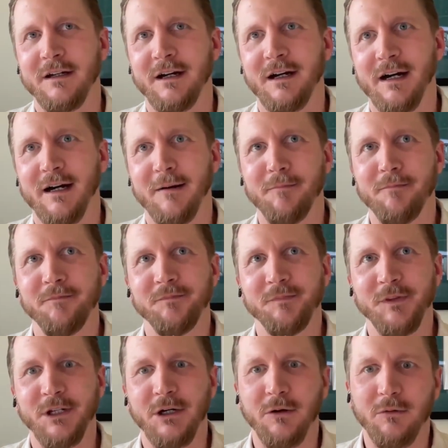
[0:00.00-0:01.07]

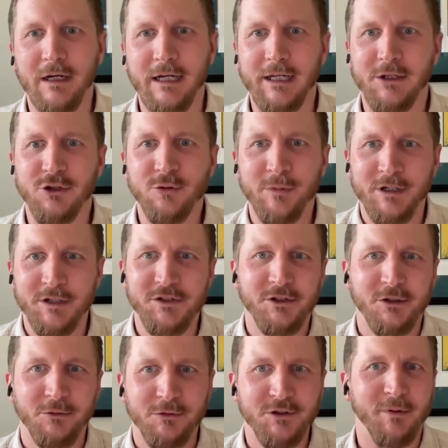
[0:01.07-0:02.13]
a human is
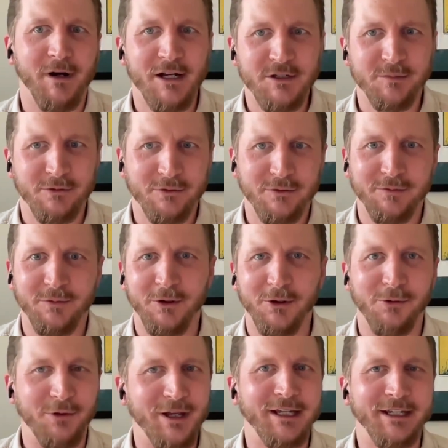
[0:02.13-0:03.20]
still responsible for
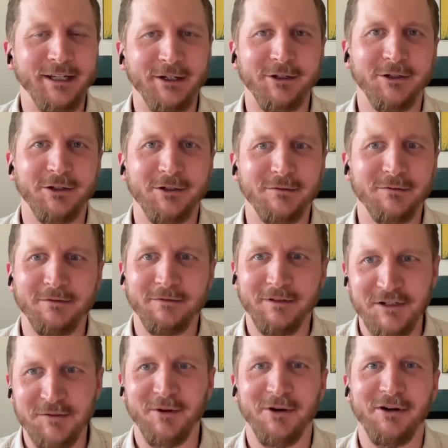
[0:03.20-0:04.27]
creating a good
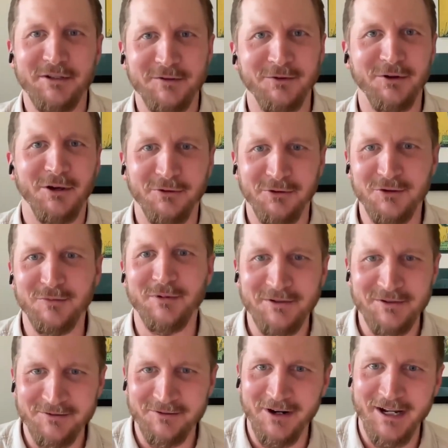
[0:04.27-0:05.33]
experience for other
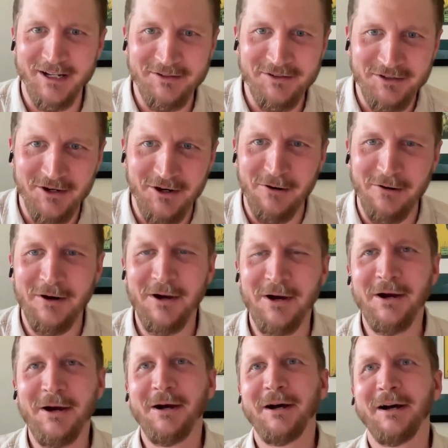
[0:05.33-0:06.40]
humans, right? So
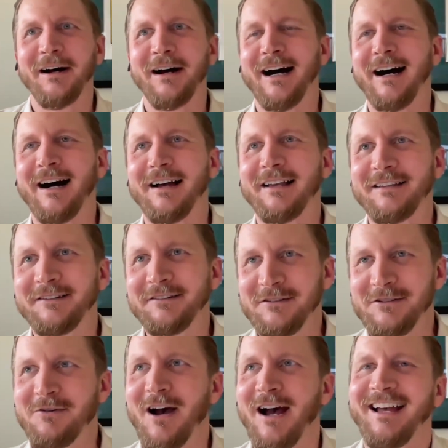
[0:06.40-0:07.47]

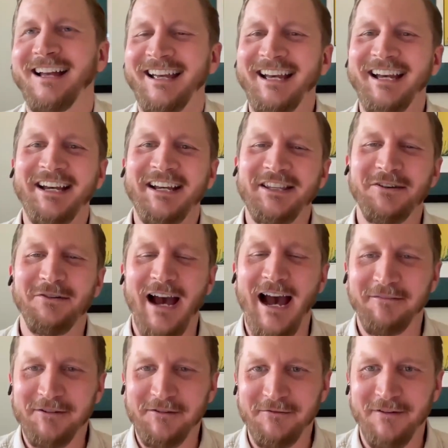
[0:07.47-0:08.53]
you
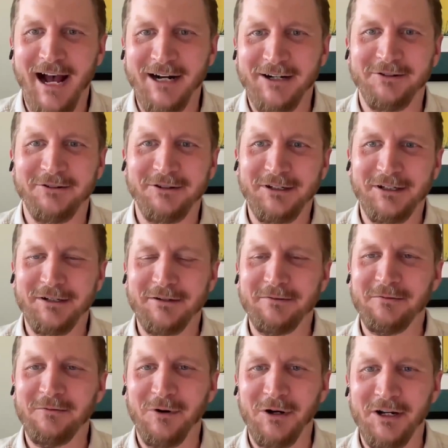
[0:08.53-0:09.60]
have to factor
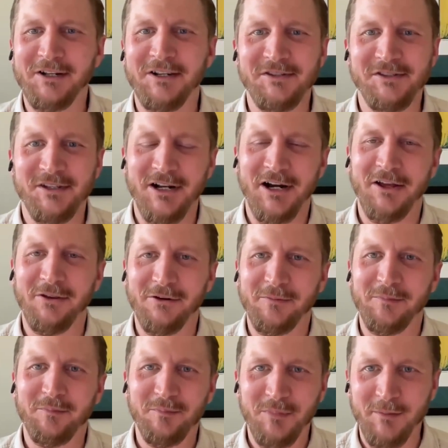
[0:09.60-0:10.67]
in what it is that
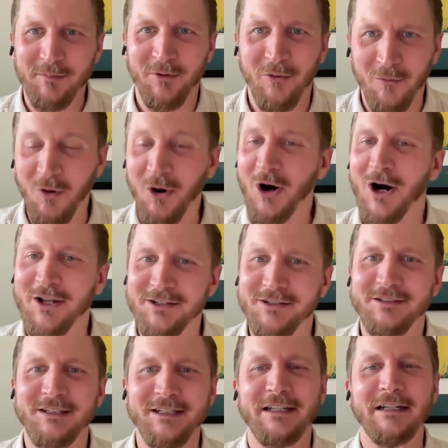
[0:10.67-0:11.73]
other people
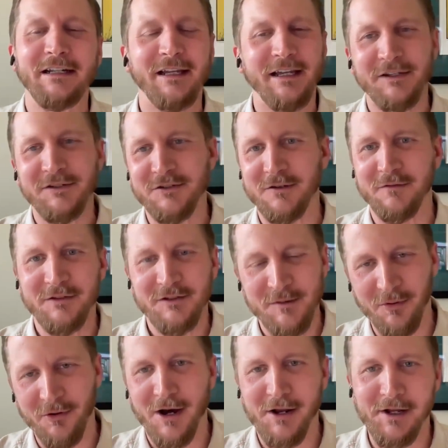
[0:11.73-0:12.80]
want in a service or
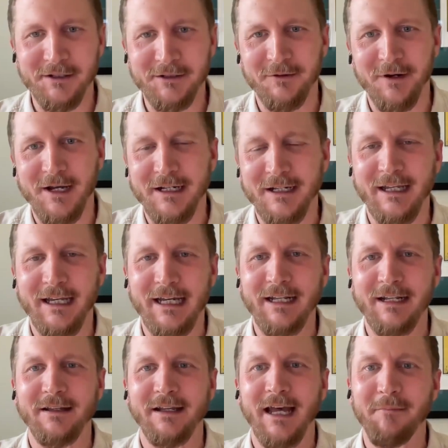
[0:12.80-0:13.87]
product, right?
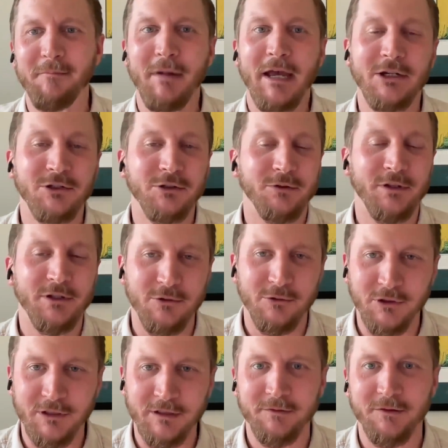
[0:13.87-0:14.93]
And make sure that you're
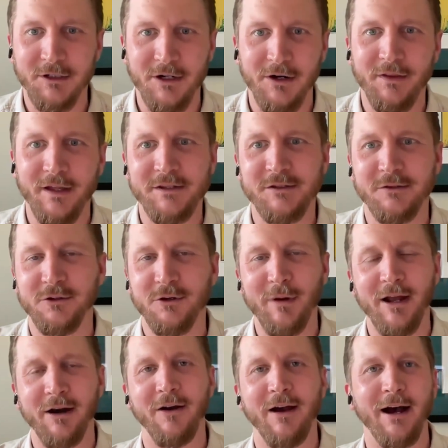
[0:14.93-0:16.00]
delivering on that. So no
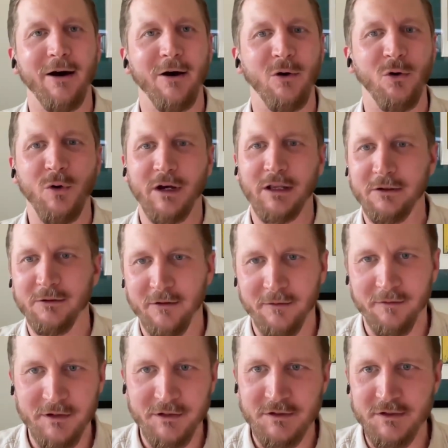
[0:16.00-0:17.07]
matter how quickly or
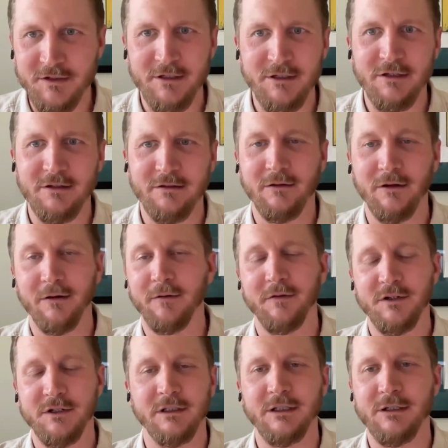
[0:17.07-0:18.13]

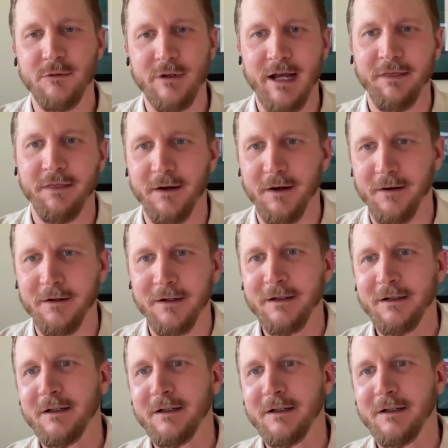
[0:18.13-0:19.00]
efficiently you get there,